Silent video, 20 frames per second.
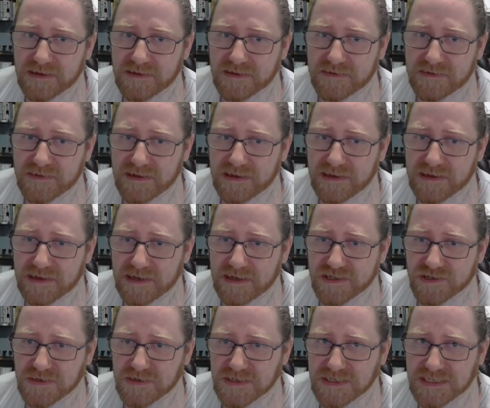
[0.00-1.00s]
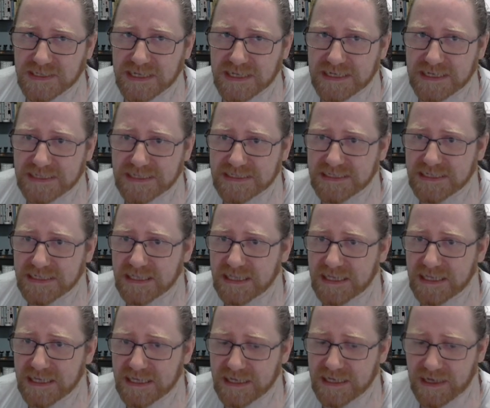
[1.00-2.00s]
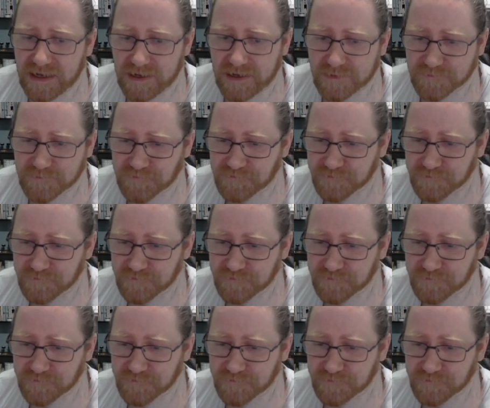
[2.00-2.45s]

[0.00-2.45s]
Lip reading: they can just hit their